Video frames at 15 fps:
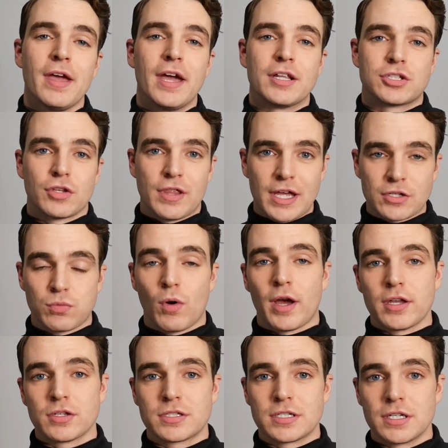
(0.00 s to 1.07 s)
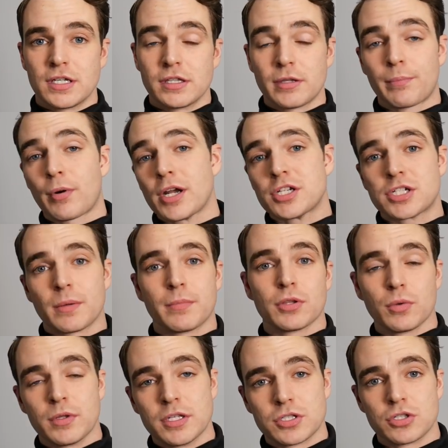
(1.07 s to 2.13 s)
And so that's why you see the price jump
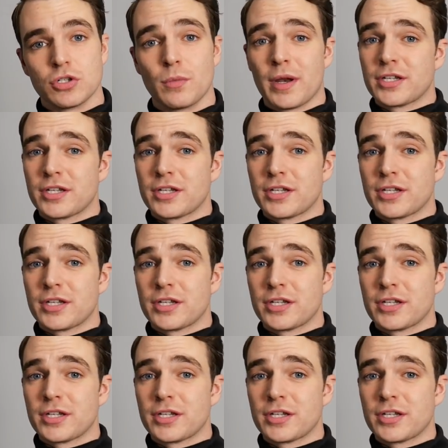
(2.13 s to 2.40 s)
between these two,